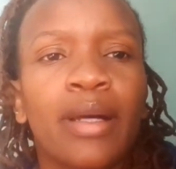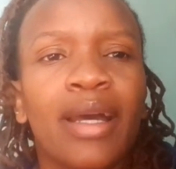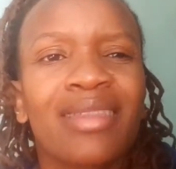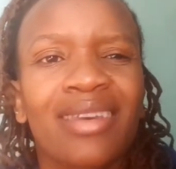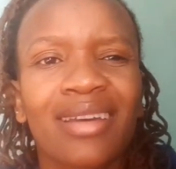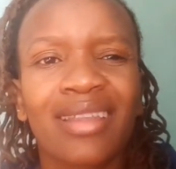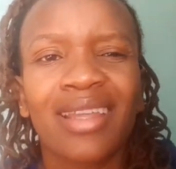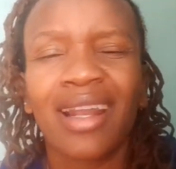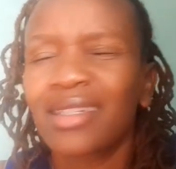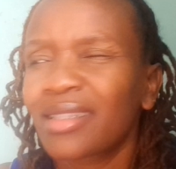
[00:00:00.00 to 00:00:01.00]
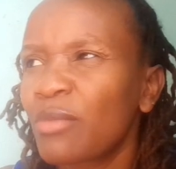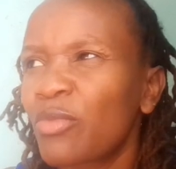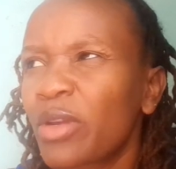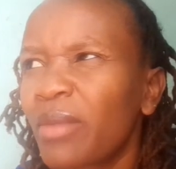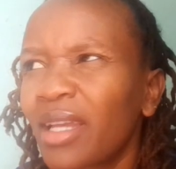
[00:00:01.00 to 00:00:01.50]
i think the last time
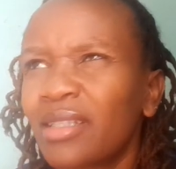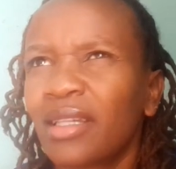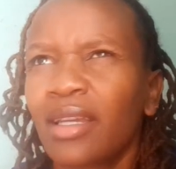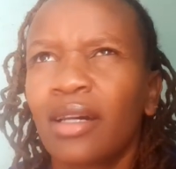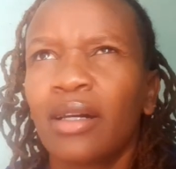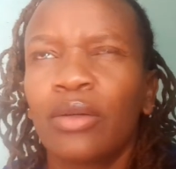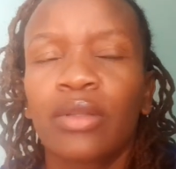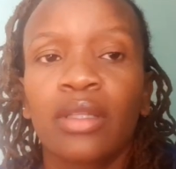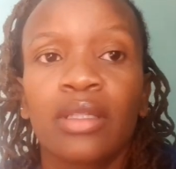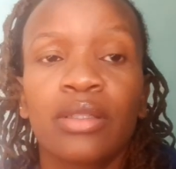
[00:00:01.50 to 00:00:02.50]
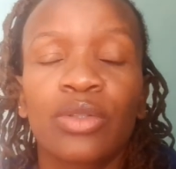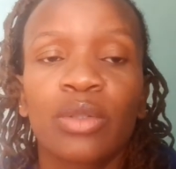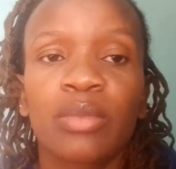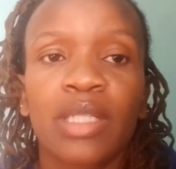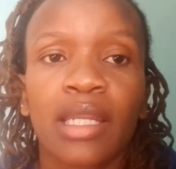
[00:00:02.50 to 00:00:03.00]
we met here on this
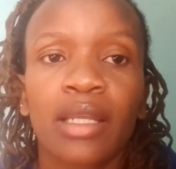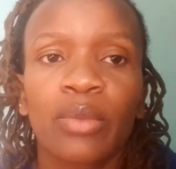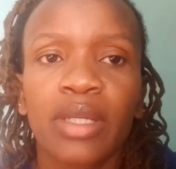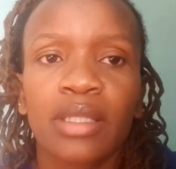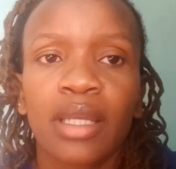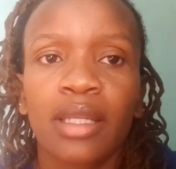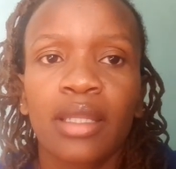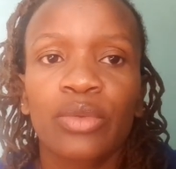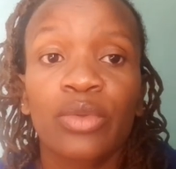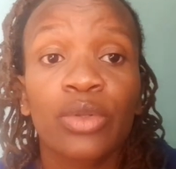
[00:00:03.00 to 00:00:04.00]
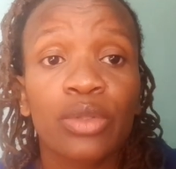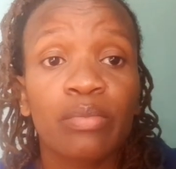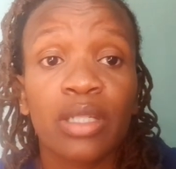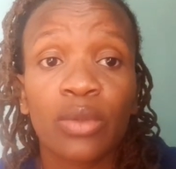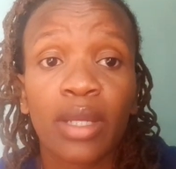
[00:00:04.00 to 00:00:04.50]
youtube channel we said that we're going to
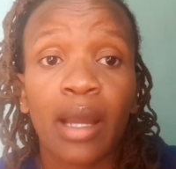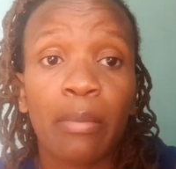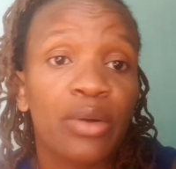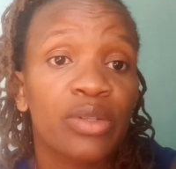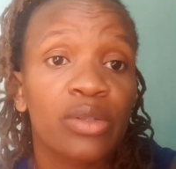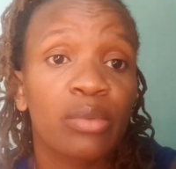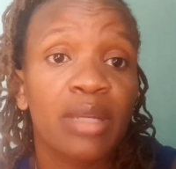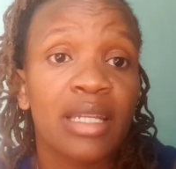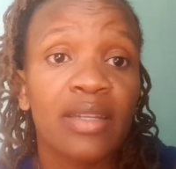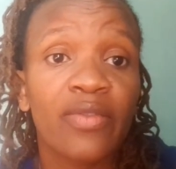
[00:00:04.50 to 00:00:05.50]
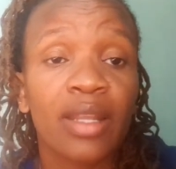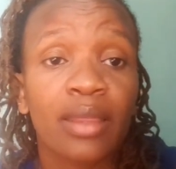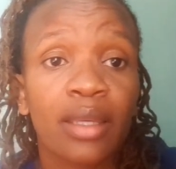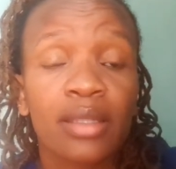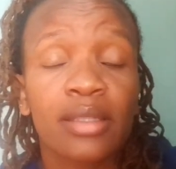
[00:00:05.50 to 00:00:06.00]
be talking about so many different
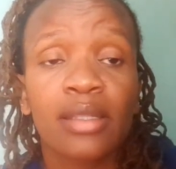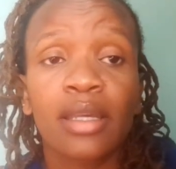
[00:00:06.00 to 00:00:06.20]
things